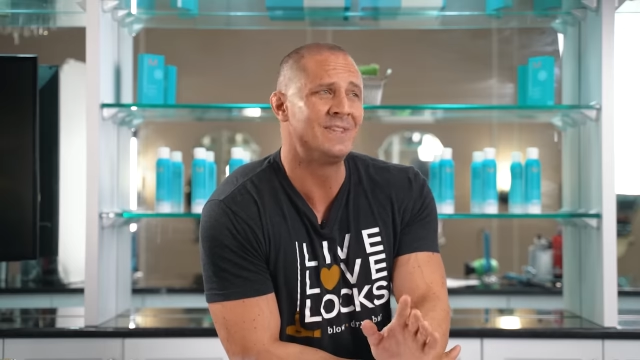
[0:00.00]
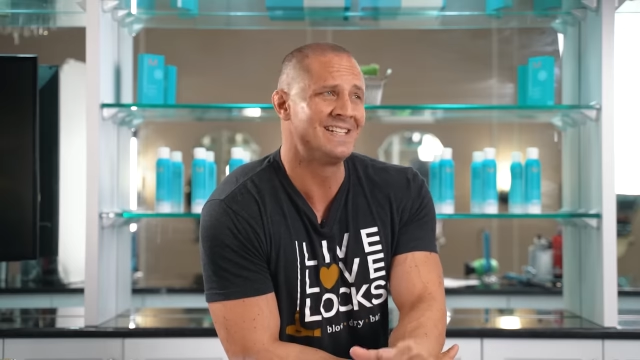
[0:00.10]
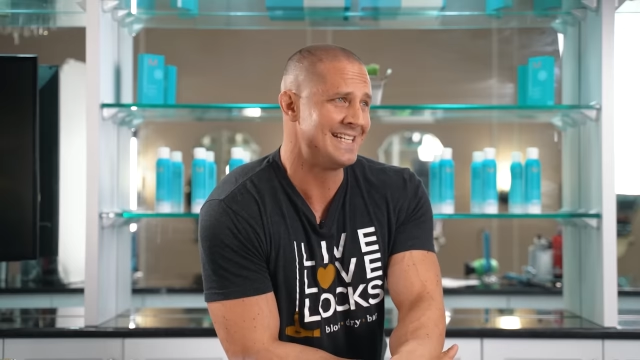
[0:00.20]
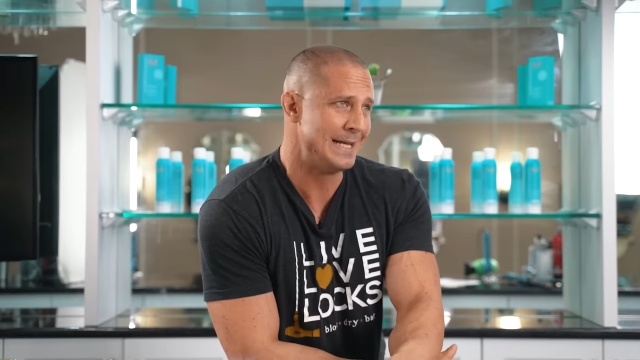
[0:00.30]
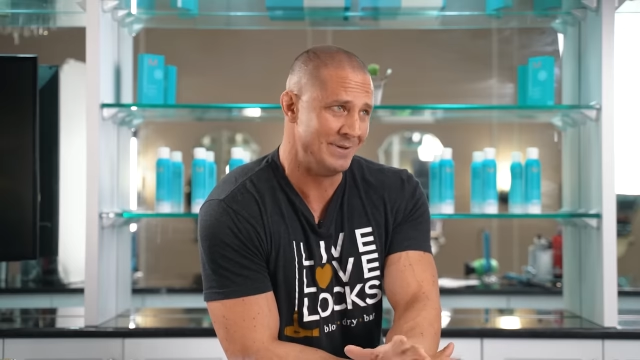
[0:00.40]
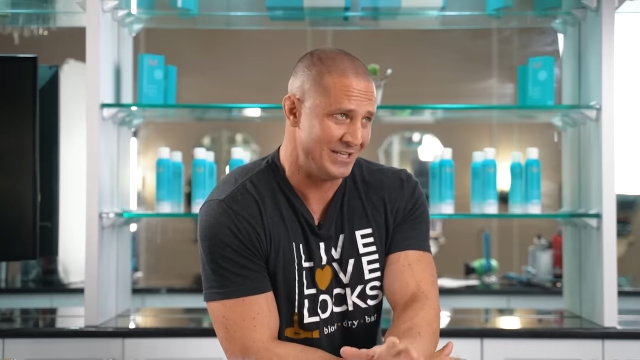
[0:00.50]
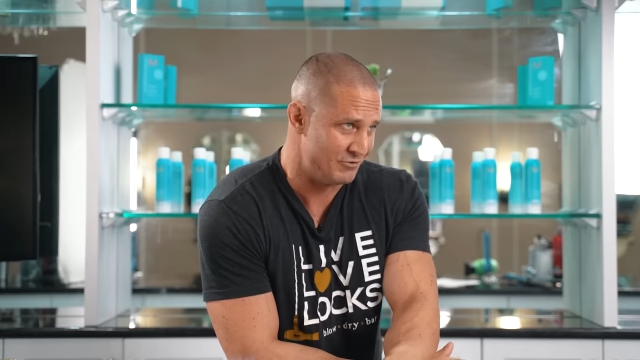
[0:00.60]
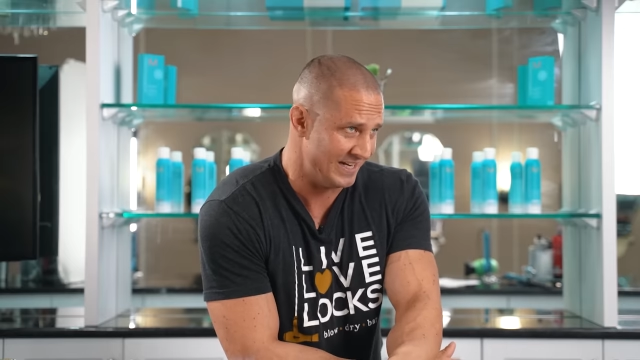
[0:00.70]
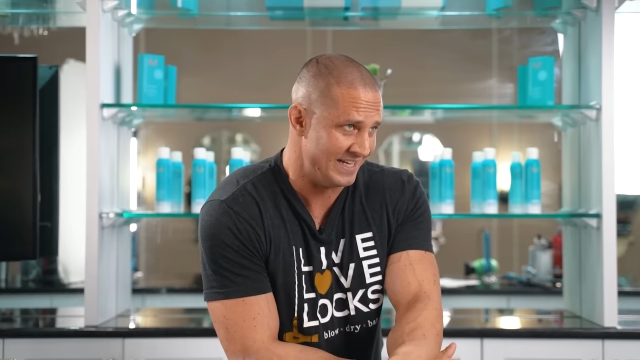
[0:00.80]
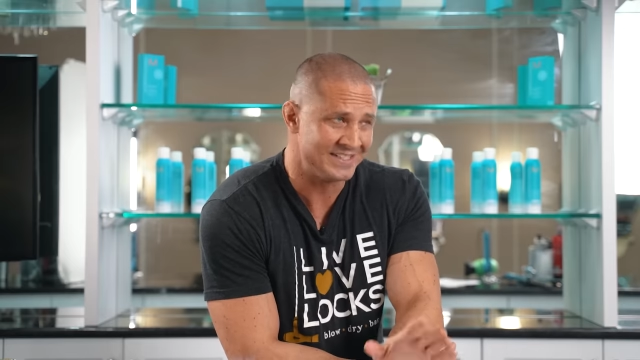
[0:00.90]
with the same
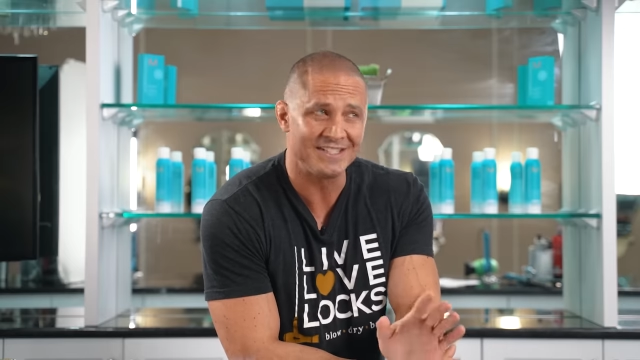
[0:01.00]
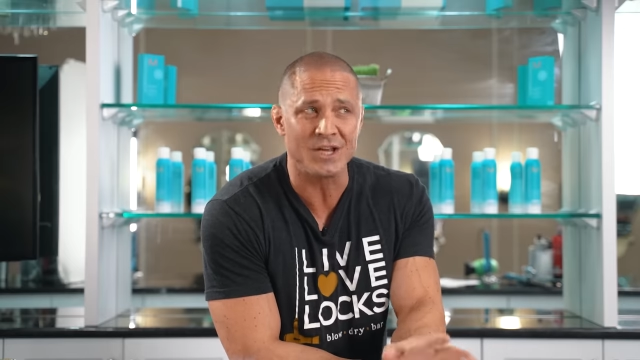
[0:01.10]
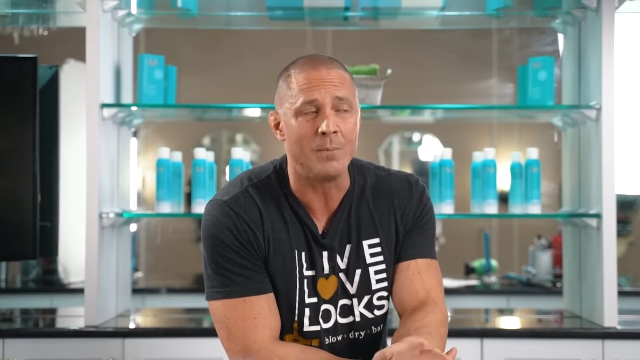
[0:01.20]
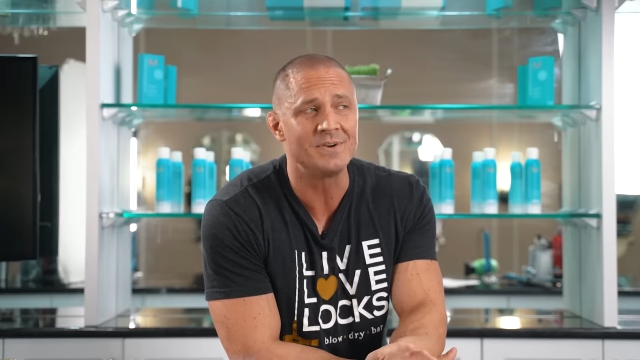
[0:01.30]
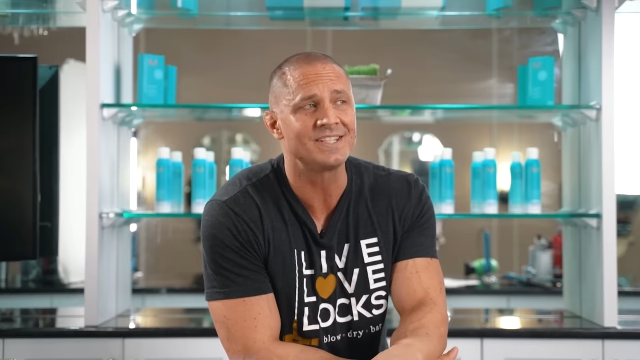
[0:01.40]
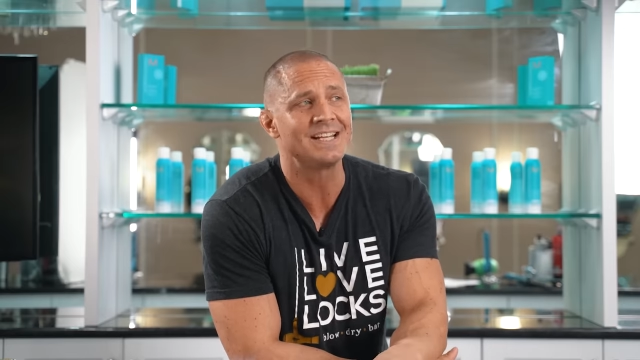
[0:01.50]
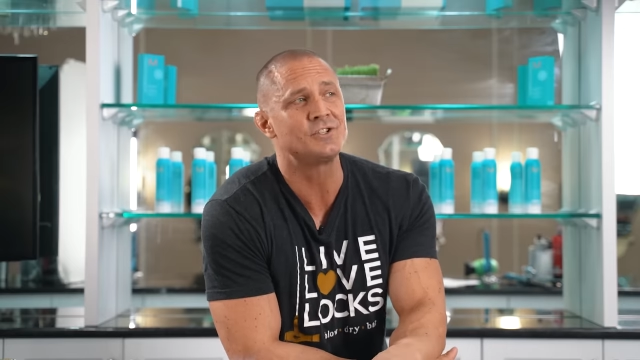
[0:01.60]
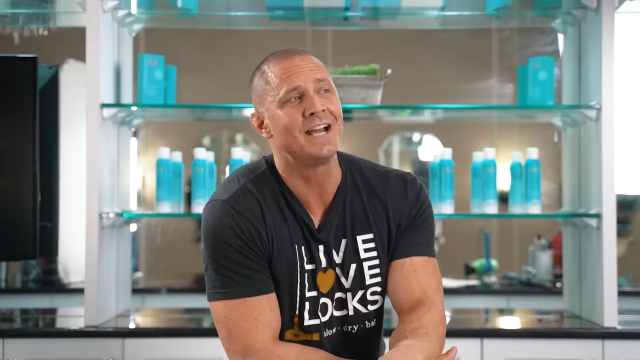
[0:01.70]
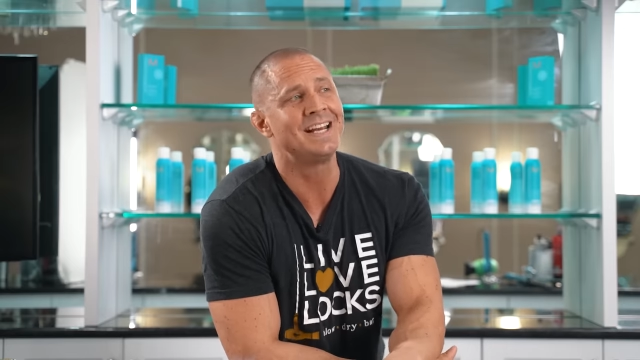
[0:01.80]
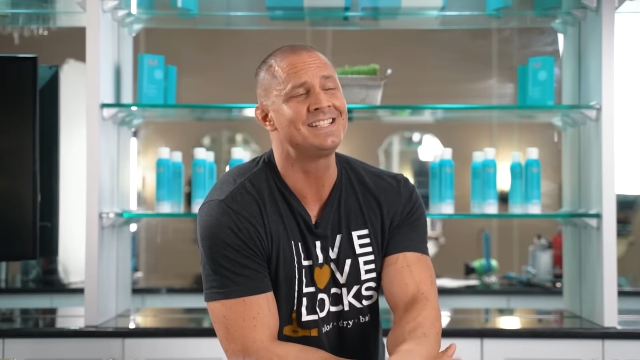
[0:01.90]
ingredients. It's almost like
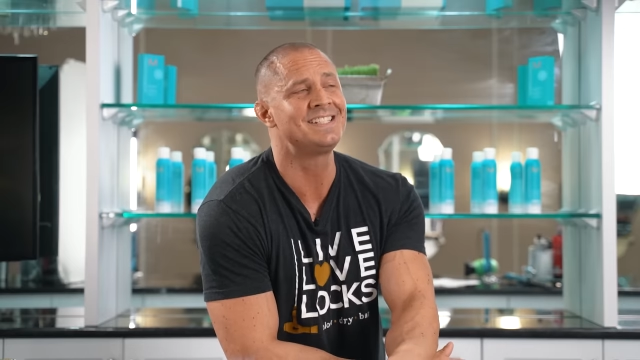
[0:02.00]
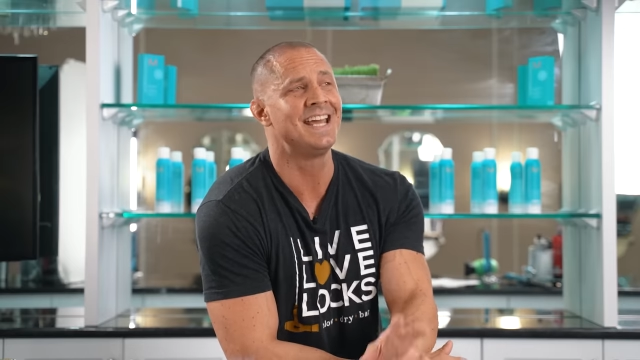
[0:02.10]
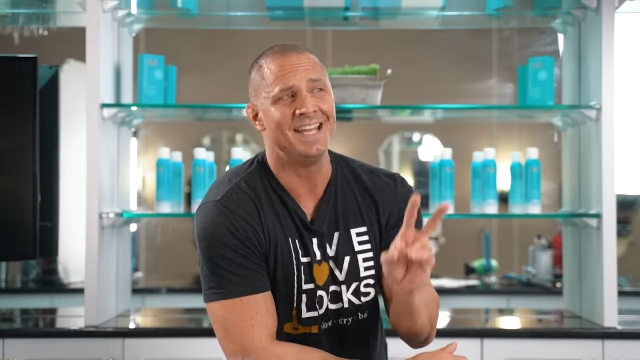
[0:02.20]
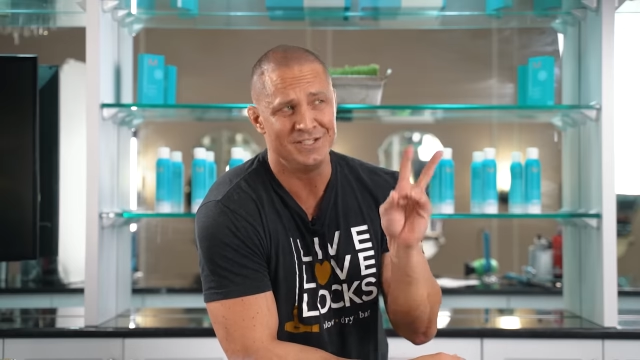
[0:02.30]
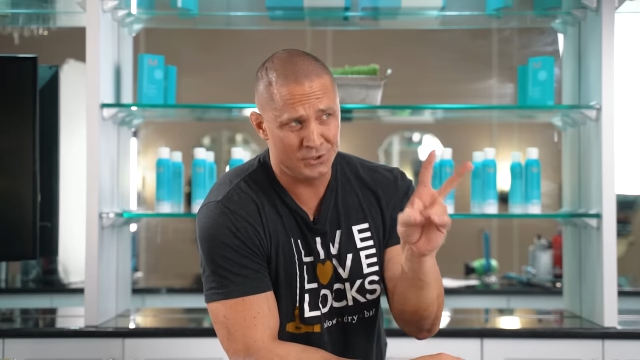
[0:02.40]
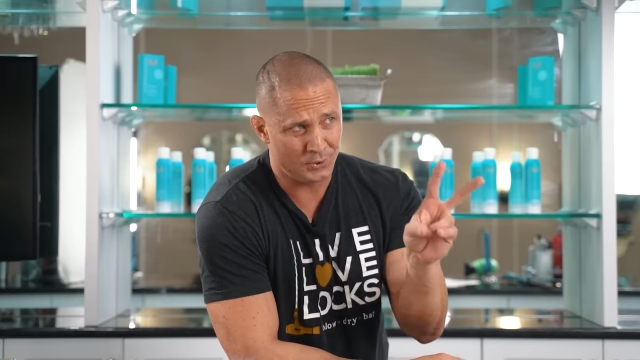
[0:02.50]
trying to say